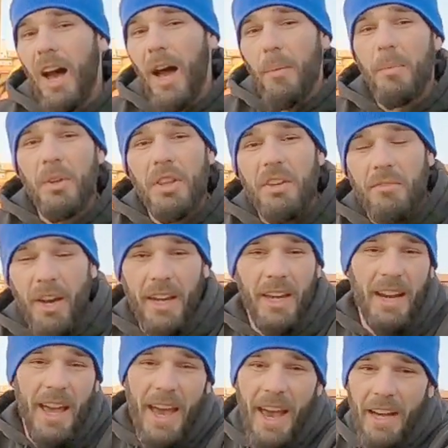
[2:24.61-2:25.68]
I believe I
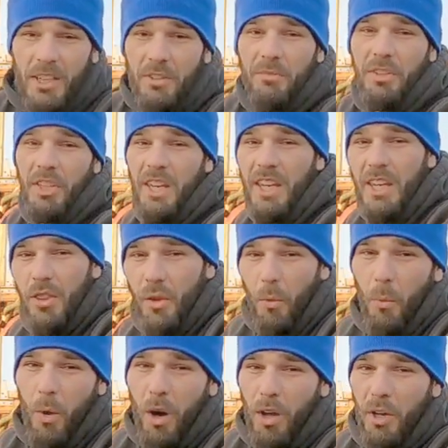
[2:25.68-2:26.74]
can actively heat the
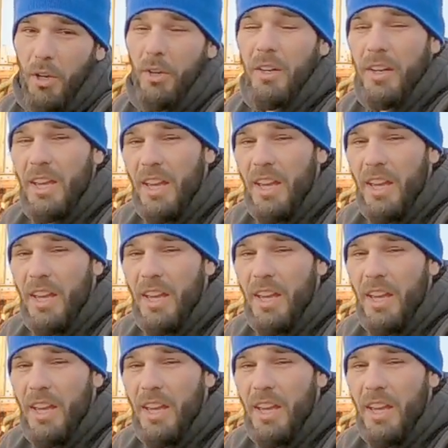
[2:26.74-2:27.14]
water